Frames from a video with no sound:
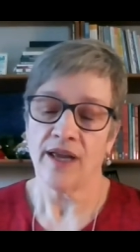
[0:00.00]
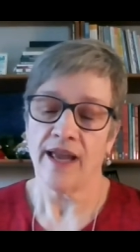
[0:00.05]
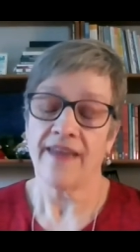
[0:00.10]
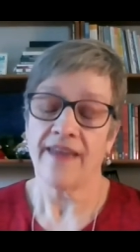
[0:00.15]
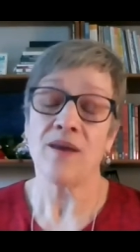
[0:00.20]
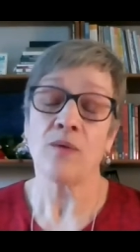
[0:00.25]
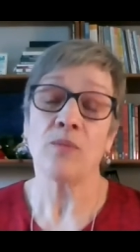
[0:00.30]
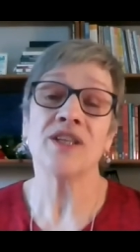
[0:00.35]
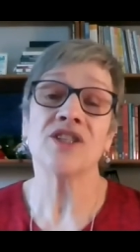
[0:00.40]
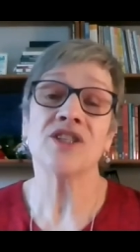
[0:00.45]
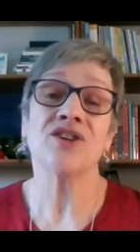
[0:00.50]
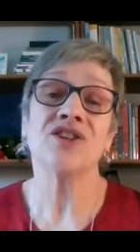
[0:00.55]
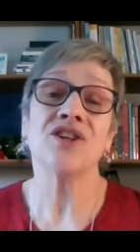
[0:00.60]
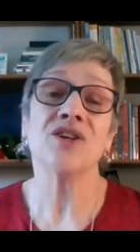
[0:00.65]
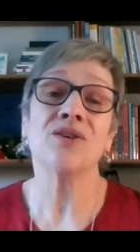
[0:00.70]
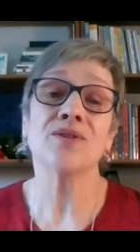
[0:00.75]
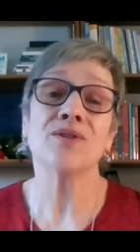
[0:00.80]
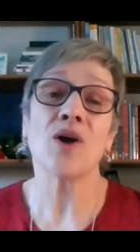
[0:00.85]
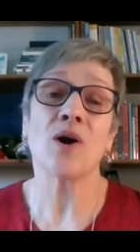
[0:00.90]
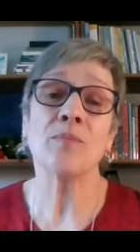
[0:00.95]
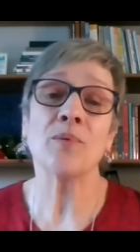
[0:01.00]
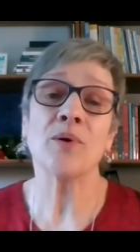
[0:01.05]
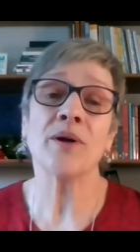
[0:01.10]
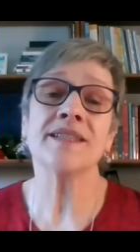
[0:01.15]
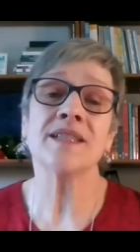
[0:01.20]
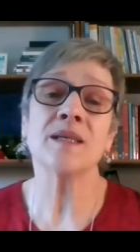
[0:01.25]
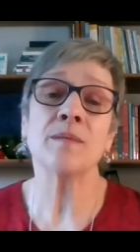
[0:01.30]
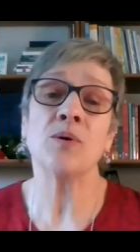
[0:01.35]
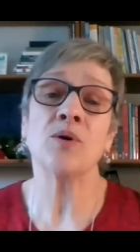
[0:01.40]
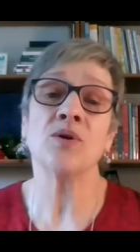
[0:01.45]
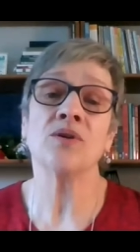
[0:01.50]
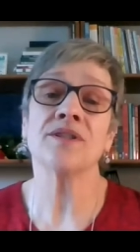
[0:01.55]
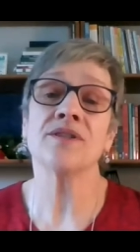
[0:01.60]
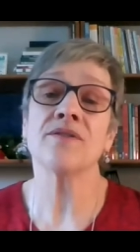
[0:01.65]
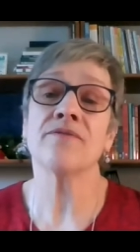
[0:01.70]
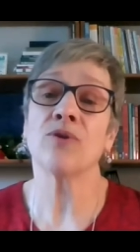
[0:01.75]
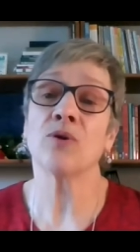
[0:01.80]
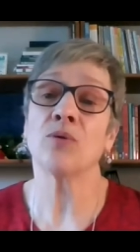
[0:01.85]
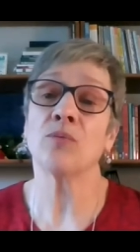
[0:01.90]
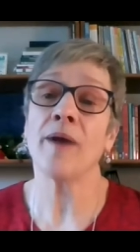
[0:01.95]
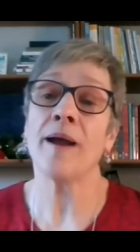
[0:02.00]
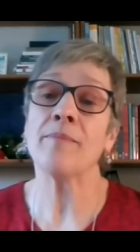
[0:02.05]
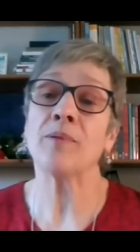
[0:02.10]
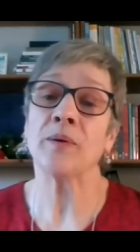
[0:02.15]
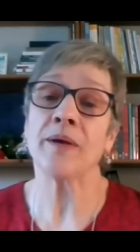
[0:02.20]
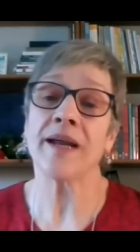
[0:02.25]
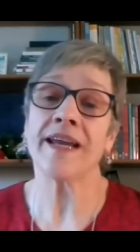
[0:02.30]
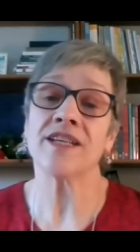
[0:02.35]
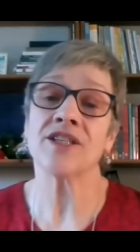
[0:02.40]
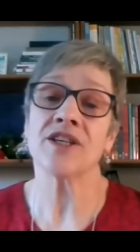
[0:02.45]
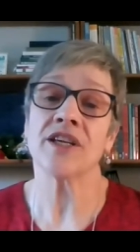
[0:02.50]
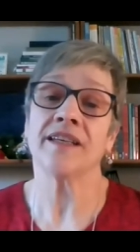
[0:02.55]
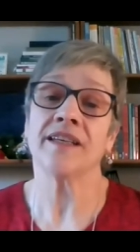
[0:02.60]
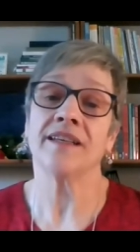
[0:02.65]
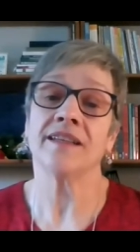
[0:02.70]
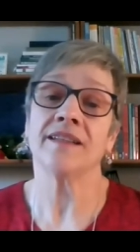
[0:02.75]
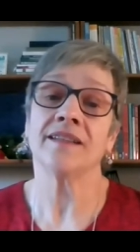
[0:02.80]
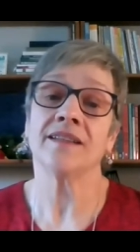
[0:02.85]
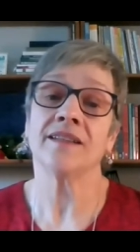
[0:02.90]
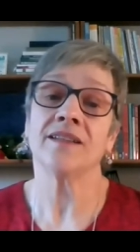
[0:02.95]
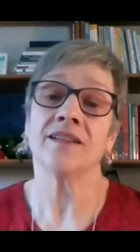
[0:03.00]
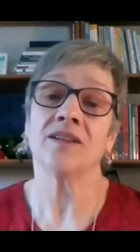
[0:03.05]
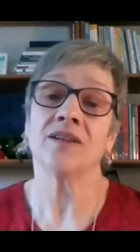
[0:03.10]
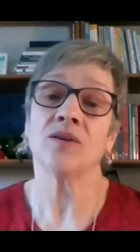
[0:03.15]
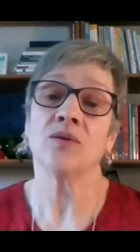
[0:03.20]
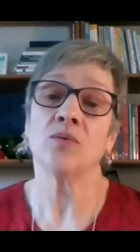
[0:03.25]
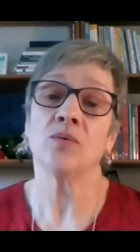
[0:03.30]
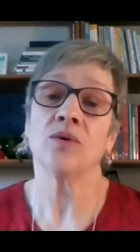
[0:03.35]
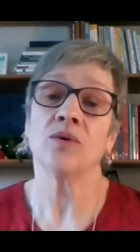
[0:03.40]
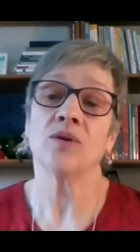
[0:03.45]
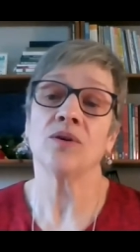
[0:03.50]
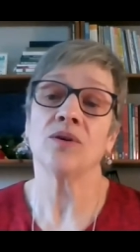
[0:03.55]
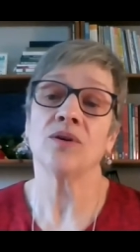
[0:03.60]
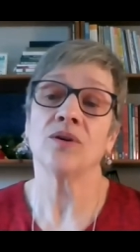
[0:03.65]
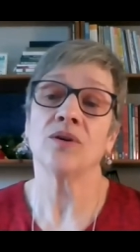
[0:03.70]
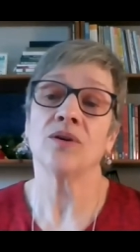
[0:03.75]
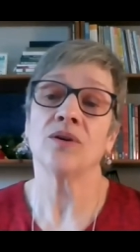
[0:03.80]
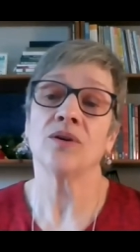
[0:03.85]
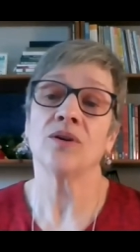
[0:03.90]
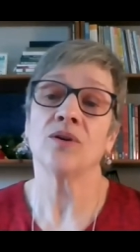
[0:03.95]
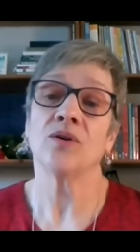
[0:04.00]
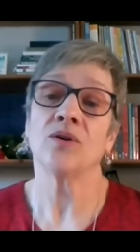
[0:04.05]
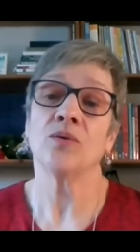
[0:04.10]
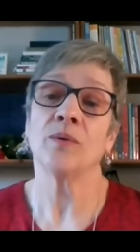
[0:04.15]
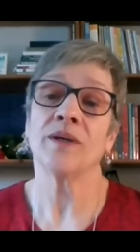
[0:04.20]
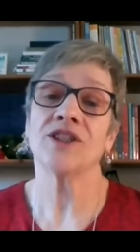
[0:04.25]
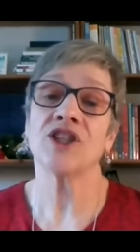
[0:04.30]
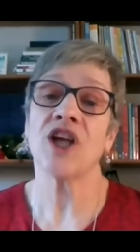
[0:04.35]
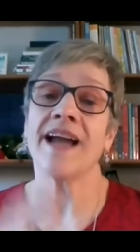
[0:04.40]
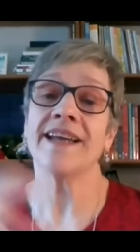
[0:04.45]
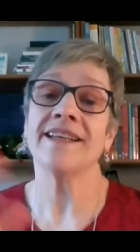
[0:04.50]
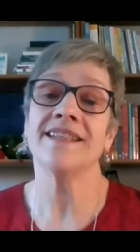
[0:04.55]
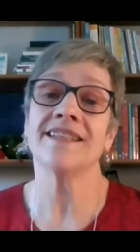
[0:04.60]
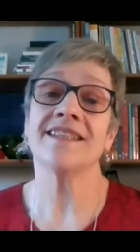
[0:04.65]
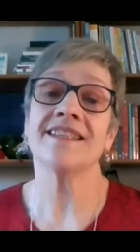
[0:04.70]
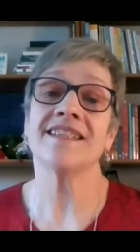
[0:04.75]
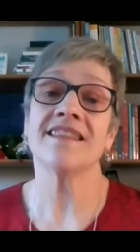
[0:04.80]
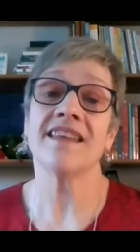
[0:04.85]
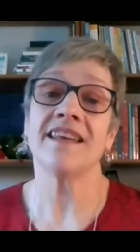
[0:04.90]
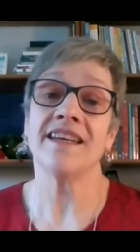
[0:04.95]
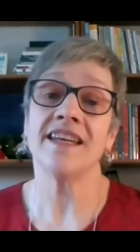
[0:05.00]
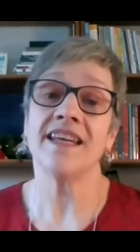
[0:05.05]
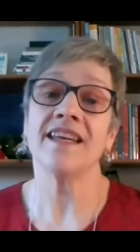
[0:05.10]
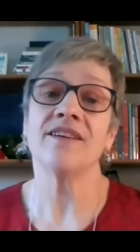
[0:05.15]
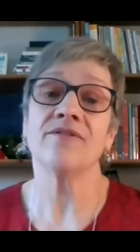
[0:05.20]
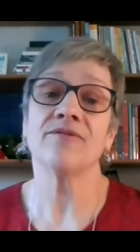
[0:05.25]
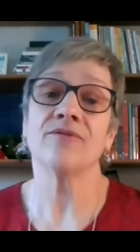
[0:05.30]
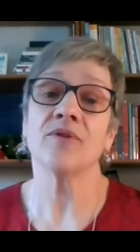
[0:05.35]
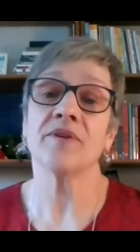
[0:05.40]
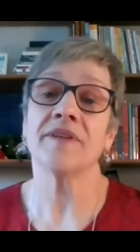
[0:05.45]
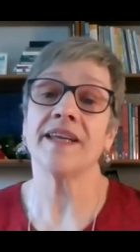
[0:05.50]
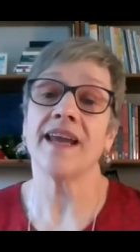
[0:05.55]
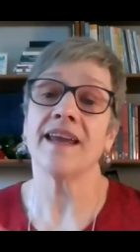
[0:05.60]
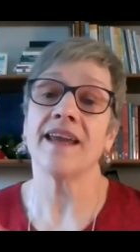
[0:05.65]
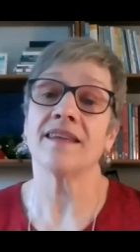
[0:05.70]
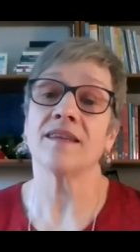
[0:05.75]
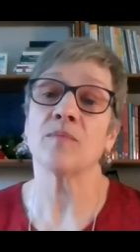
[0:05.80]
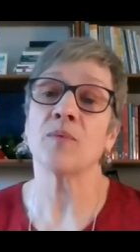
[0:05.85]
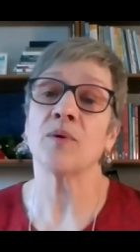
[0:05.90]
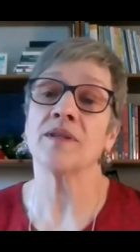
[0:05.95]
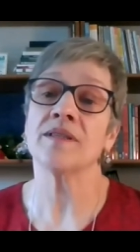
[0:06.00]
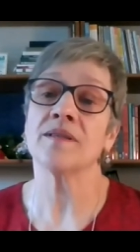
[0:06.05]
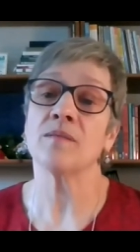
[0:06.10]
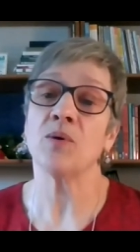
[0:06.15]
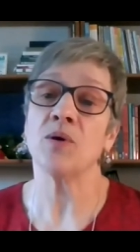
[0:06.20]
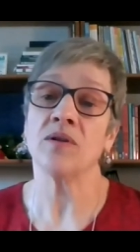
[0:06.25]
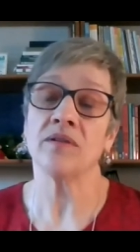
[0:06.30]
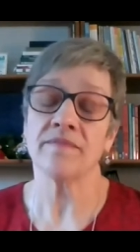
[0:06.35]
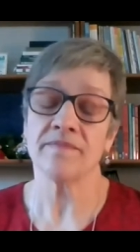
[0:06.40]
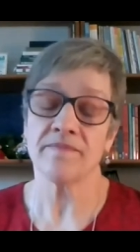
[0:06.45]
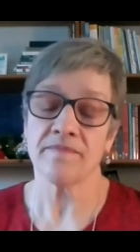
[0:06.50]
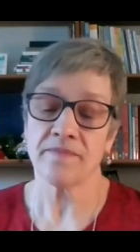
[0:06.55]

And that we should use our principles for reparation, which heightens the need for the eighth principle.